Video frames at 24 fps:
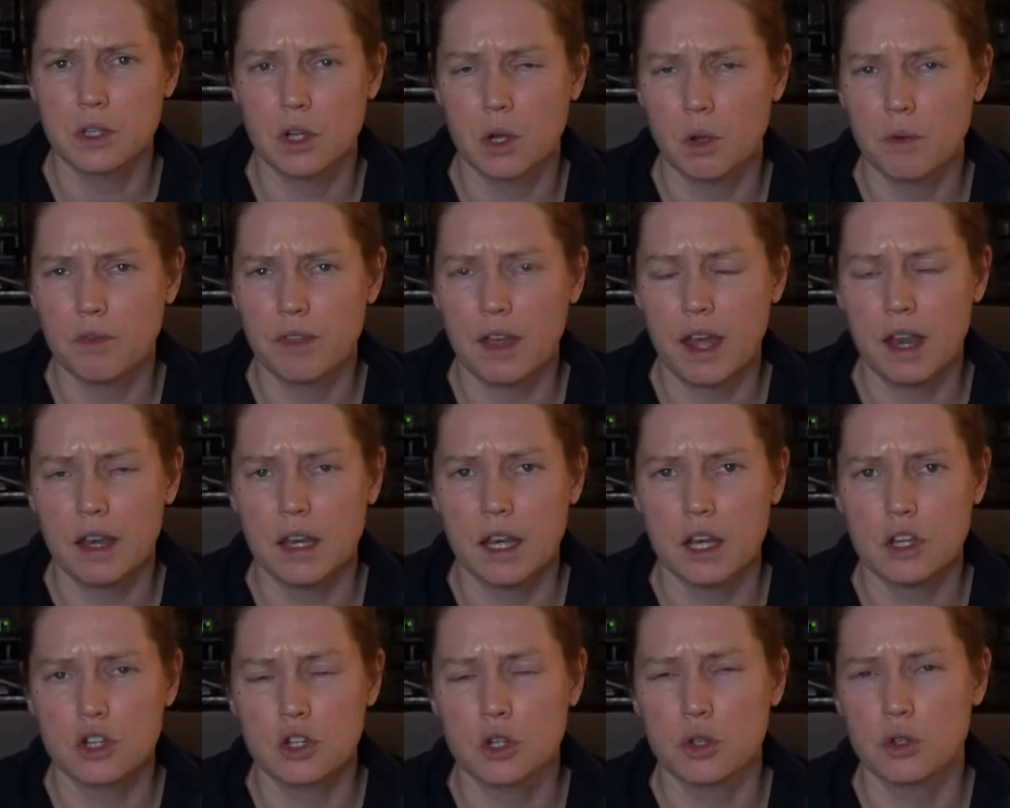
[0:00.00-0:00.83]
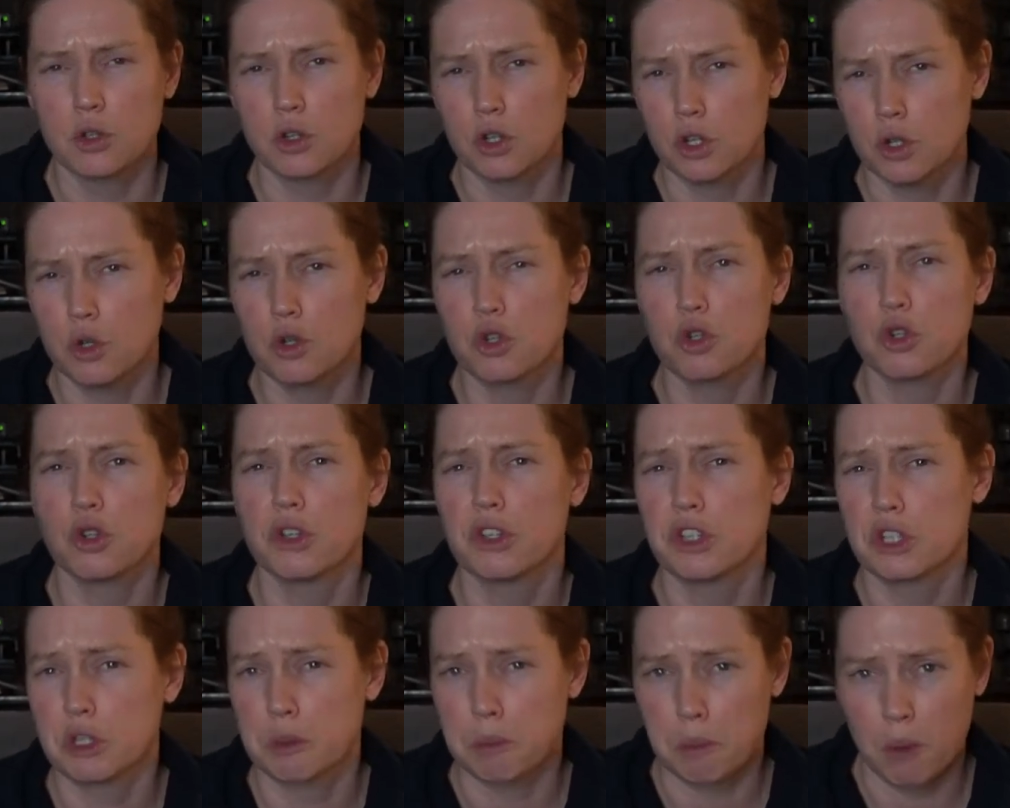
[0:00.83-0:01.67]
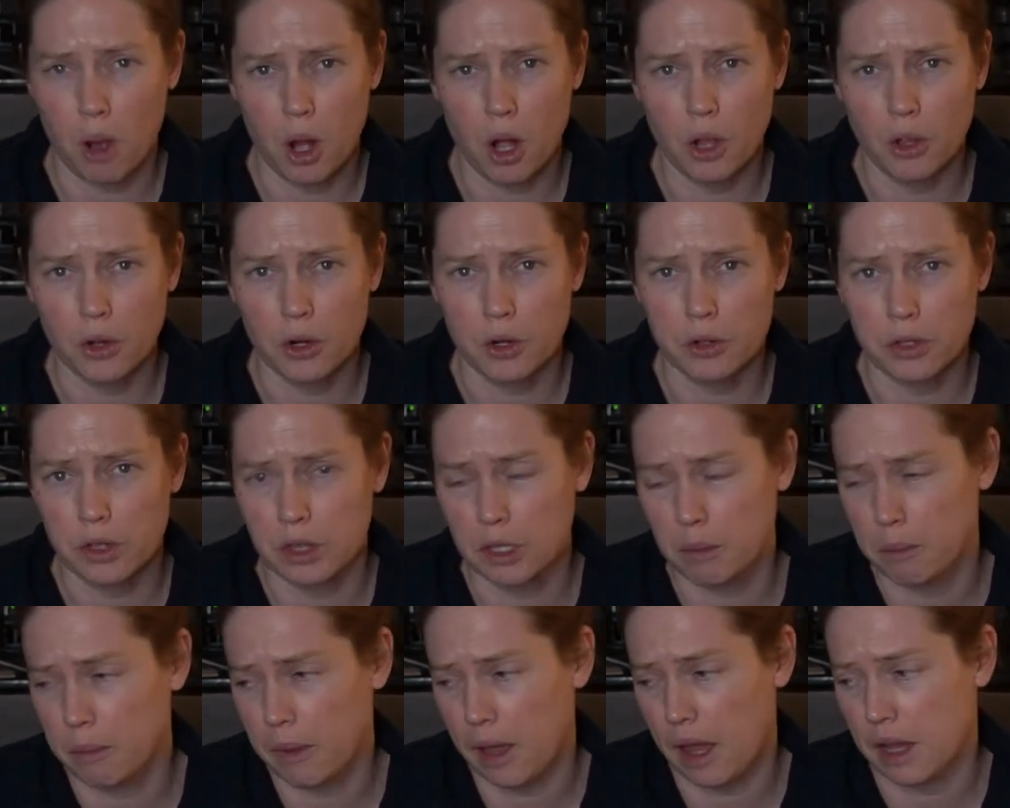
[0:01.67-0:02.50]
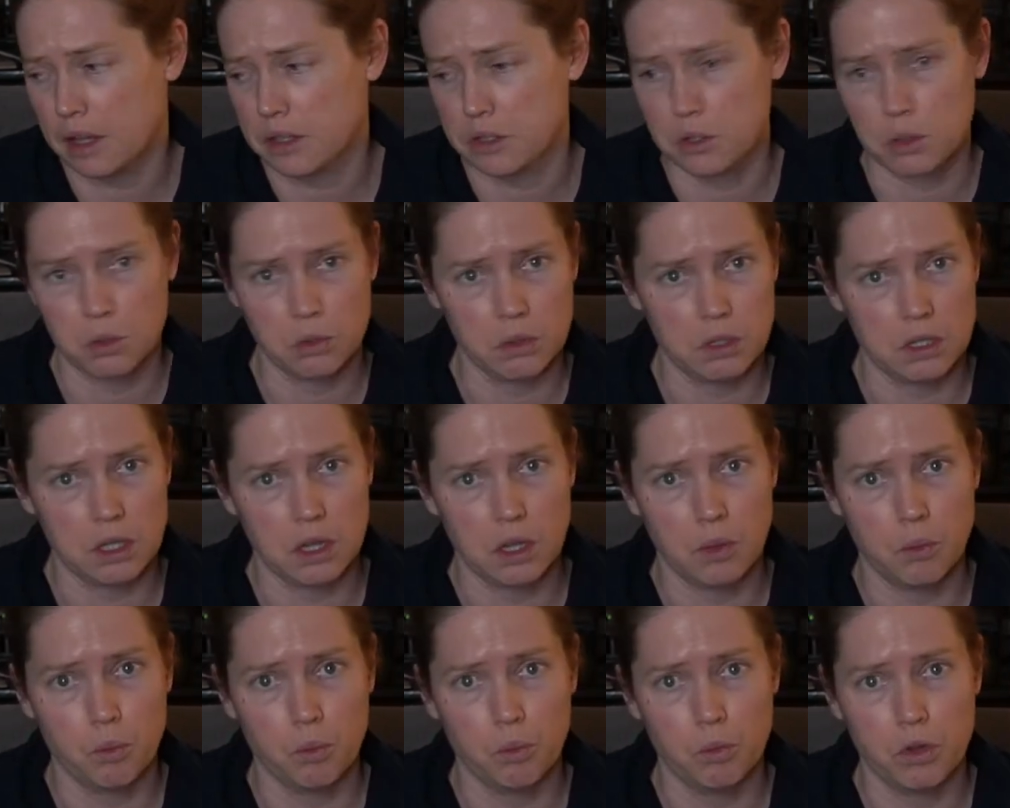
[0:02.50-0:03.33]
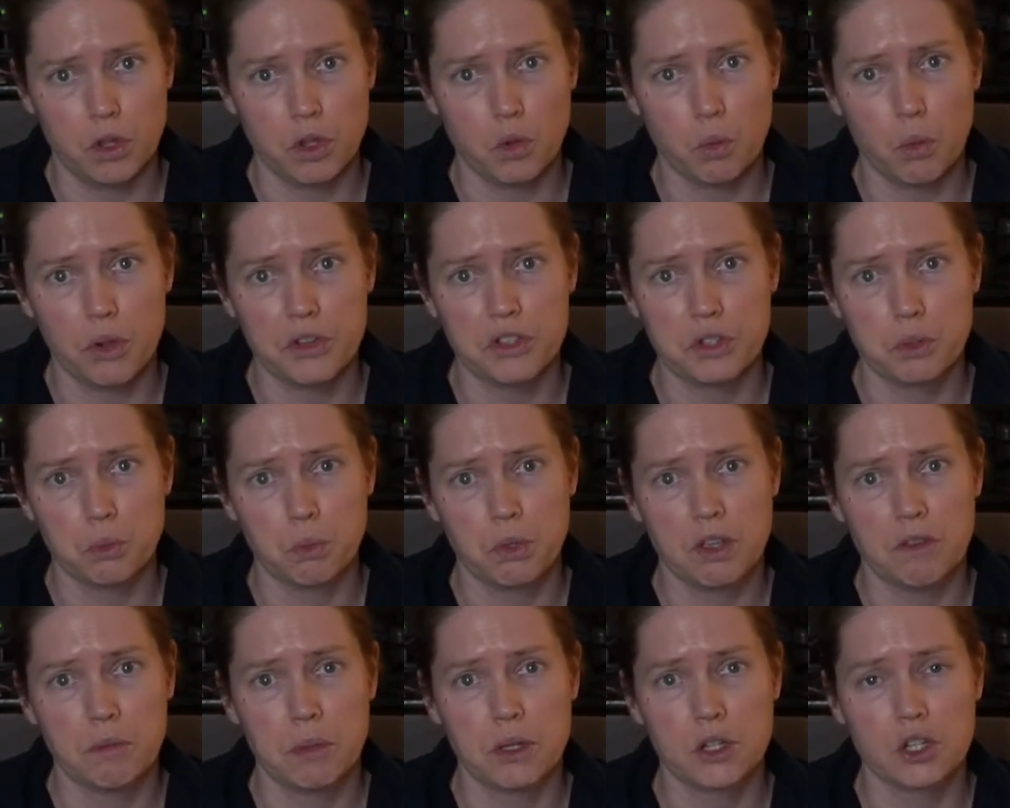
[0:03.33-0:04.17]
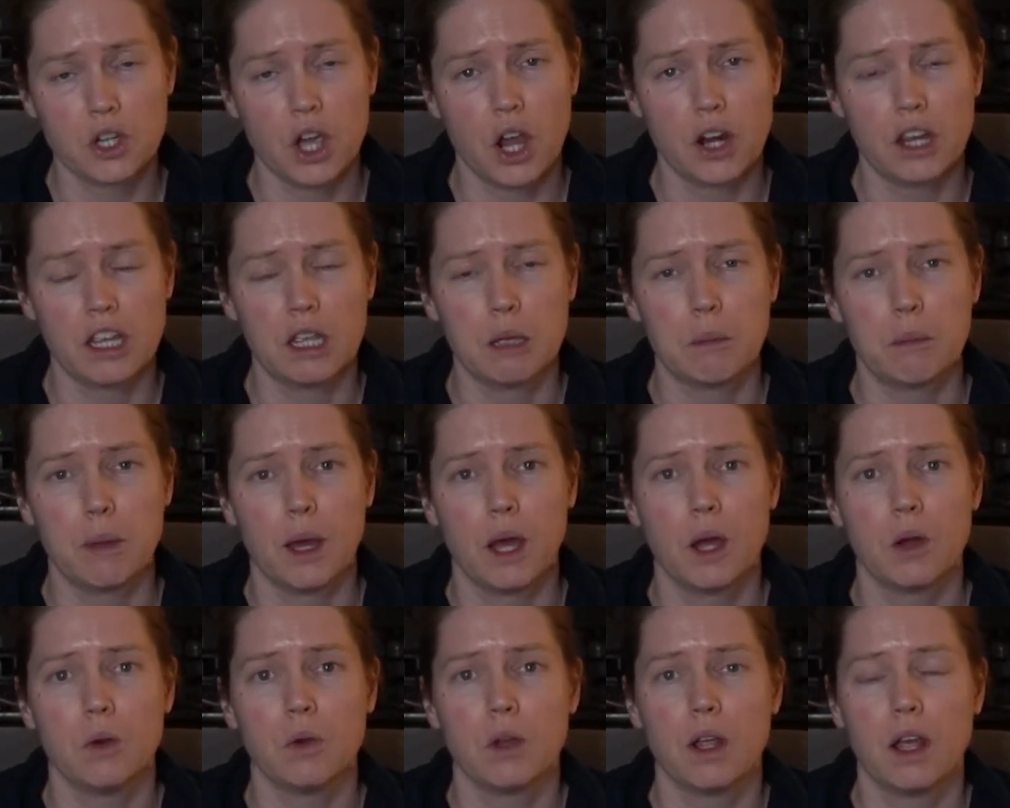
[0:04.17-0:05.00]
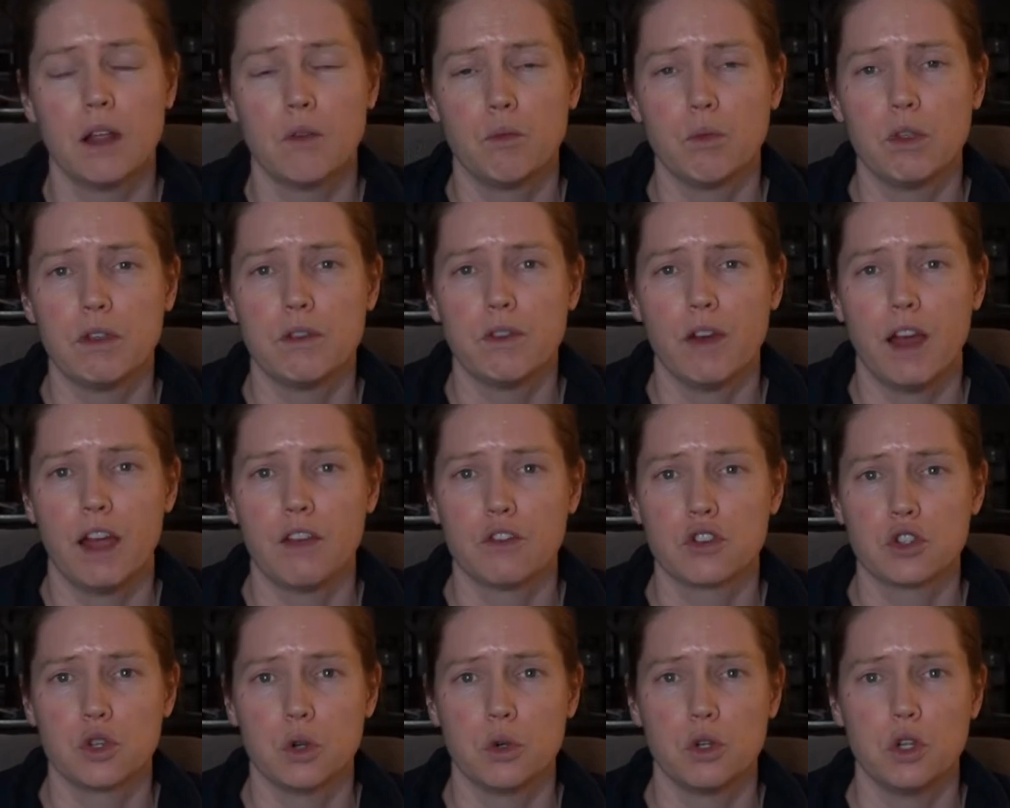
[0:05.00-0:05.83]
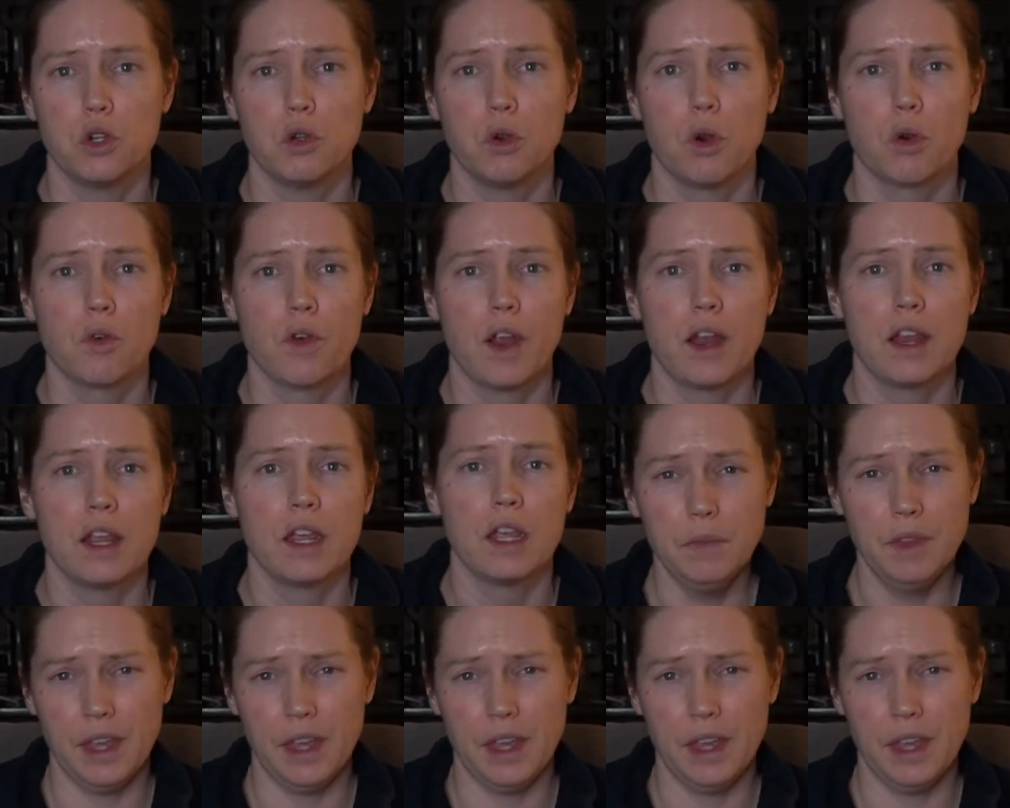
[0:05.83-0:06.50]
of that nature, they're usually smaller than the bags, certainly than the ones that we've been talking about and I've shown you already.